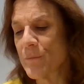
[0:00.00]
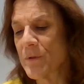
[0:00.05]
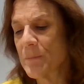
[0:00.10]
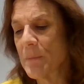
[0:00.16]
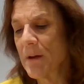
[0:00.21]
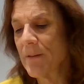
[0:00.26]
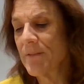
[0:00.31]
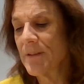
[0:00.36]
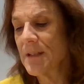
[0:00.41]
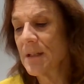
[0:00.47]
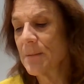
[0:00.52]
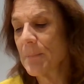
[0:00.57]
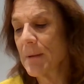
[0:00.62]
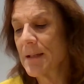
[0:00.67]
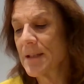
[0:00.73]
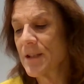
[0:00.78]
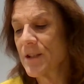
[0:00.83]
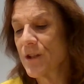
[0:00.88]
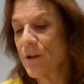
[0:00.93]
buffeted by
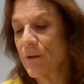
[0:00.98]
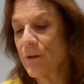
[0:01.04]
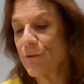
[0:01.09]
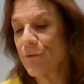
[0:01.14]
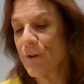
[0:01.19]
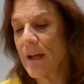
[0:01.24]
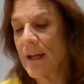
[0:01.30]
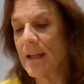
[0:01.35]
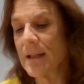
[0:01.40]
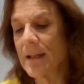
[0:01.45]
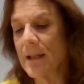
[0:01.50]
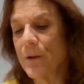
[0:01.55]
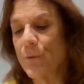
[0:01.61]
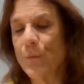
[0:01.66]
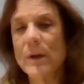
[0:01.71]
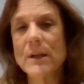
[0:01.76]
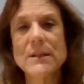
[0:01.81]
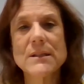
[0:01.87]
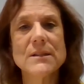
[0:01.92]
snow and rain and
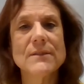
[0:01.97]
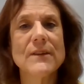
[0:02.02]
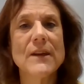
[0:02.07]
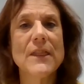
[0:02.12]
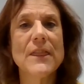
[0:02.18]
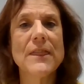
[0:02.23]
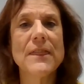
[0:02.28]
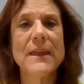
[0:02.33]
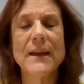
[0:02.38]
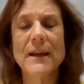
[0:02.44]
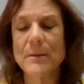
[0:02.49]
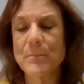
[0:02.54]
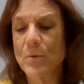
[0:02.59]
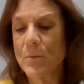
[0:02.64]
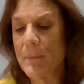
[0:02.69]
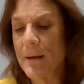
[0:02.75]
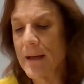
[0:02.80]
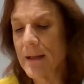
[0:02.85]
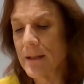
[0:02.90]
winds of unthinkable
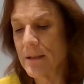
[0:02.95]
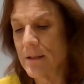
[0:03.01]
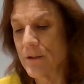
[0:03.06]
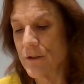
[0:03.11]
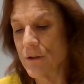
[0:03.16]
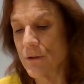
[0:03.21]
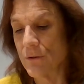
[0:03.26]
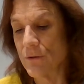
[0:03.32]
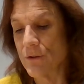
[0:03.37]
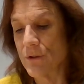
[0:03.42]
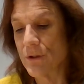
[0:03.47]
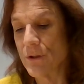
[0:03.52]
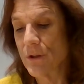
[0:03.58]
magnitude.